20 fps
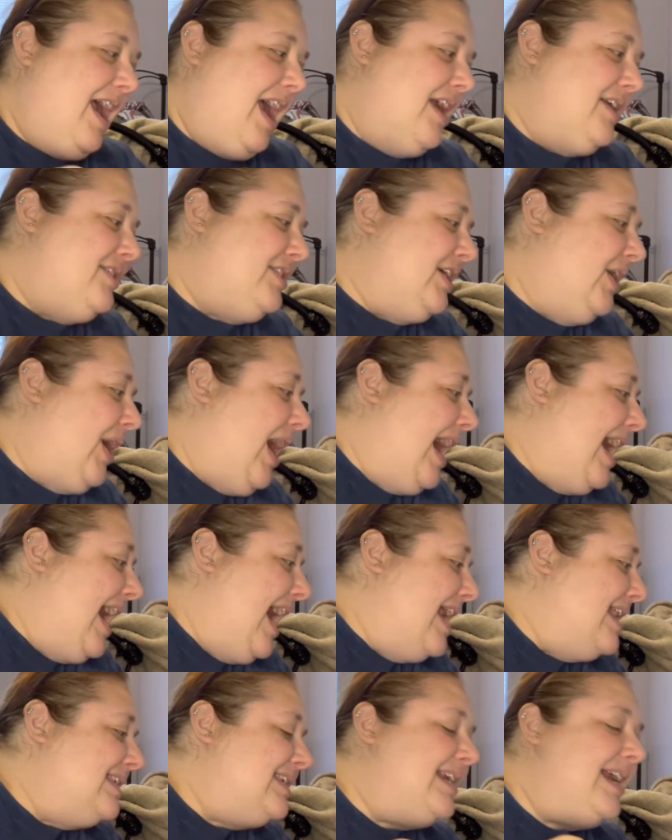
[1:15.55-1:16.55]
So I
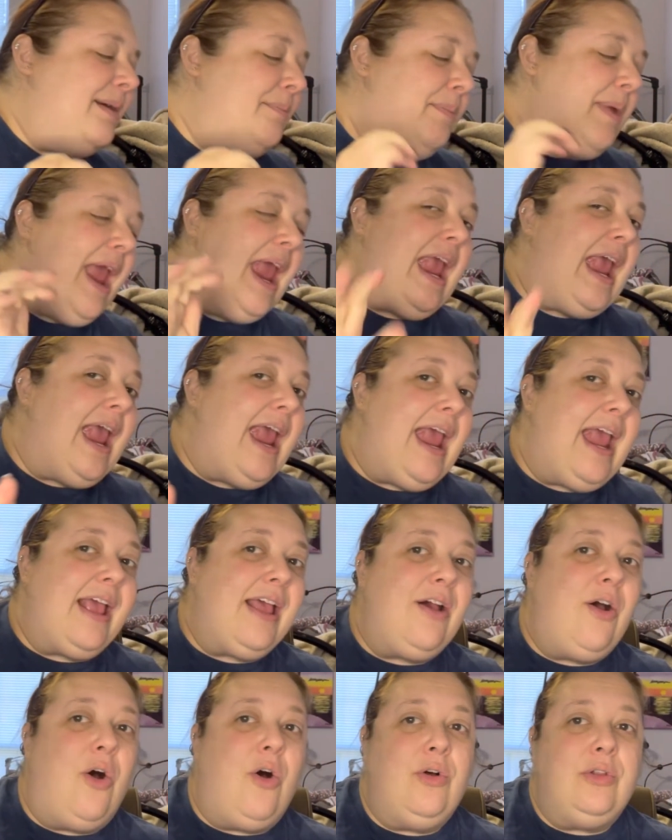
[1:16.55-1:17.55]
ended up paying
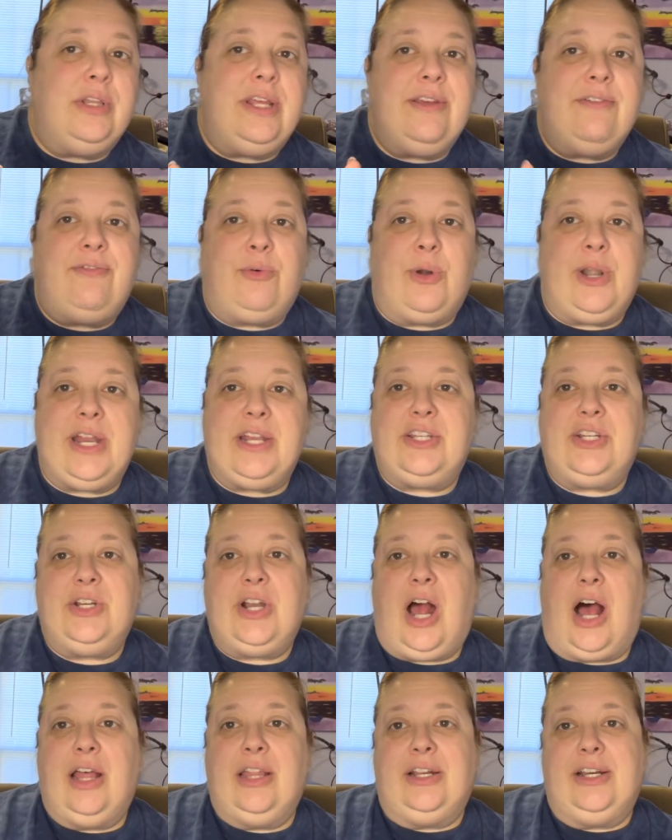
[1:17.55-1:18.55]
only
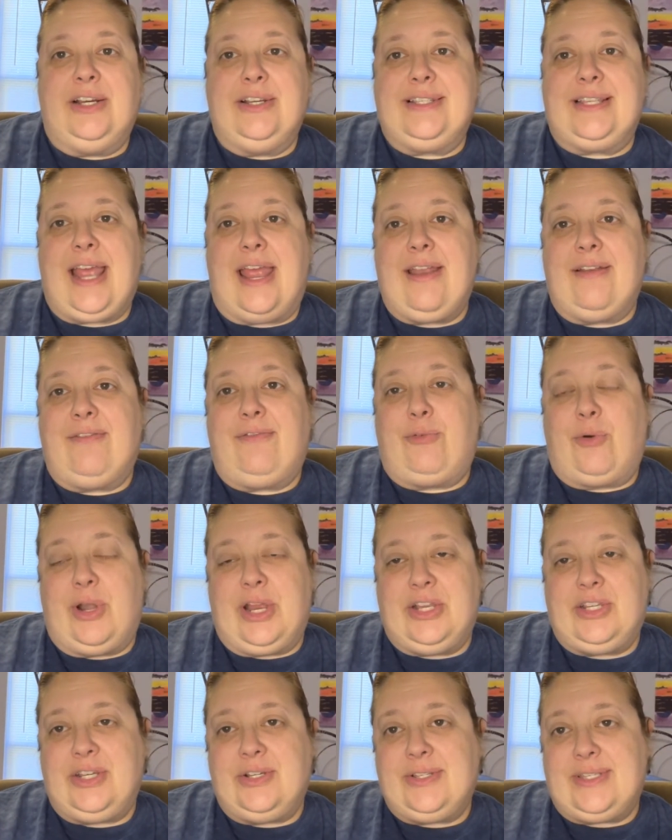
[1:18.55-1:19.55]

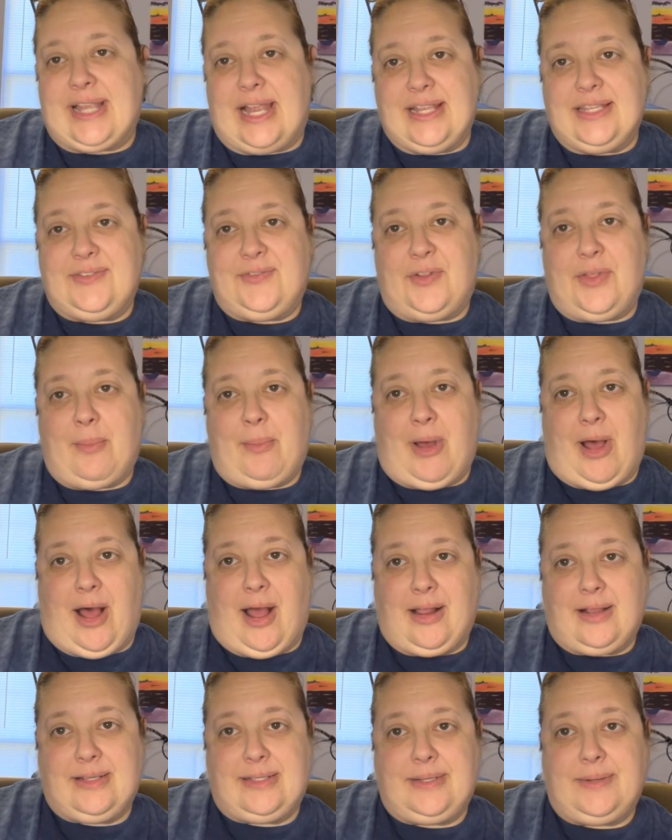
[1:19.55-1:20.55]
$42.42 for the
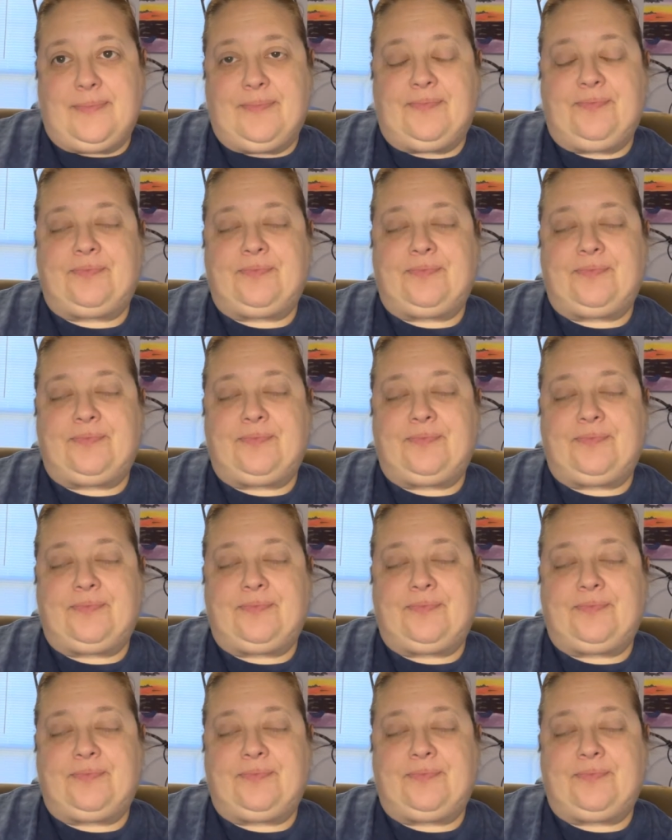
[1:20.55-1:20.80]
box